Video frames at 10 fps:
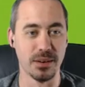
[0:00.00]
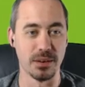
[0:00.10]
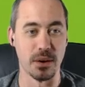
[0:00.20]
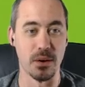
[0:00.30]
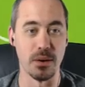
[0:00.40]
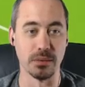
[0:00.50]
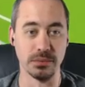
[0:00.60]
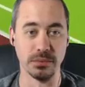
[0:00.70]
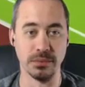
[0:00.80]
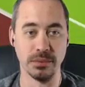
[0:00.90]

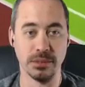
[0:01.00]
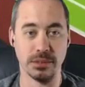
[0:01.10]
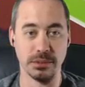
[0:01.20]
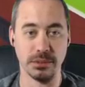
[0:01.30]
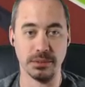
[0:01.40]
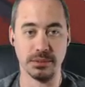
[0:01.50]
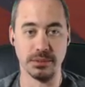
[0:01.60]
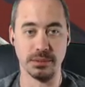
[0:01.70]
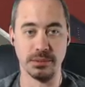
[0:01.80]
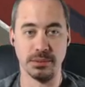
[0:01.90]
oh,
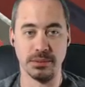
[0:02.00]
oh.